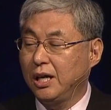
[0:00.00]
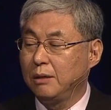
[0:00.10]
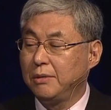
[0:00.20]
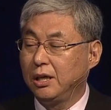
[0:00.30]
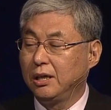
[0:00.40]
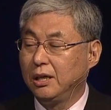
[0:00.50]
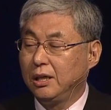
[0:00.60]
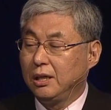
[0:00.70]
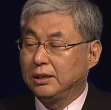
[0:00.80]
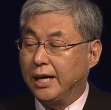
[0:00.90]

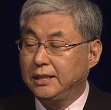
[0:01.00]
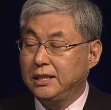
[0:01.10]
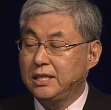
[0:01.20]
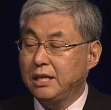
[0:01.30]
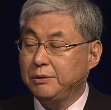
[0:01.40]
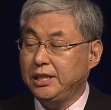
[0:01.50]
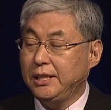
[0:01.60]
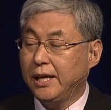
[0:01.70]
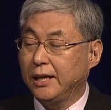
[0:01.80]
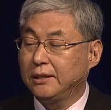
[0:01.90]

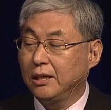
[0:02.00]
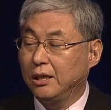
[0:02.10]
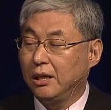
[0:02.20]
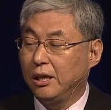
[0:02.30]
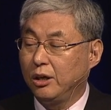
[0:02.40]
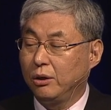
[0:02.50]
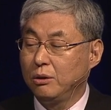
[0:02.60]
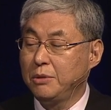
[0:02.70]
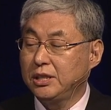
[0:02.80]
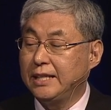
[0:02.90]
1970 and
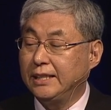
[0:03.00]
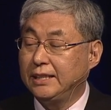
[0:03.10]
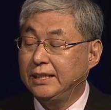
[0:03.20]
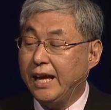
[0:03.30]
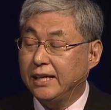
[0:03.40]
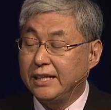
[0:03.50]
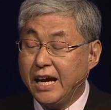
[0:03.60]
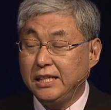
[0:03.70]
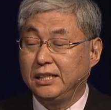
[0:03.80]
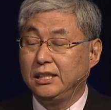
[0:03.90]
almost
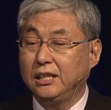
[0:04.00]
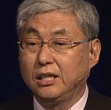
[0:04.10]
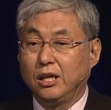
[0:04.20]
1990.